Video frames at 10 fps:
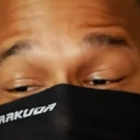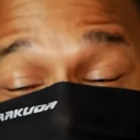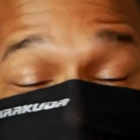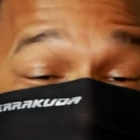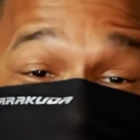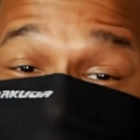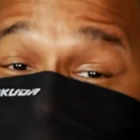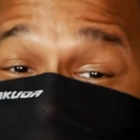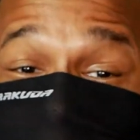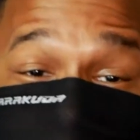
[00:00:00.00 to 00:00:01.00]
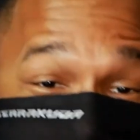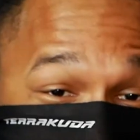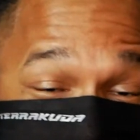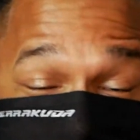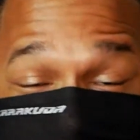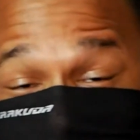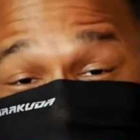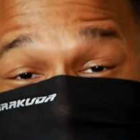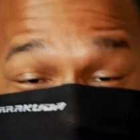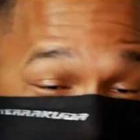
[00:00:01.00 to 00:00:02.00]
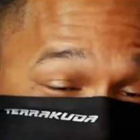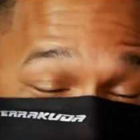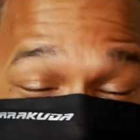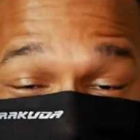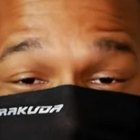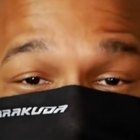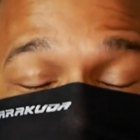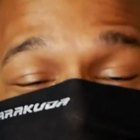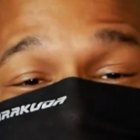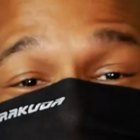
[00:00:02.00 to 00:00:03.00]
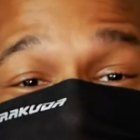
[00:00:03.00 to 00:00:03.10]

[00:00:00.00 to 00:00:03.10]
but by far the winner, which I'm really surprised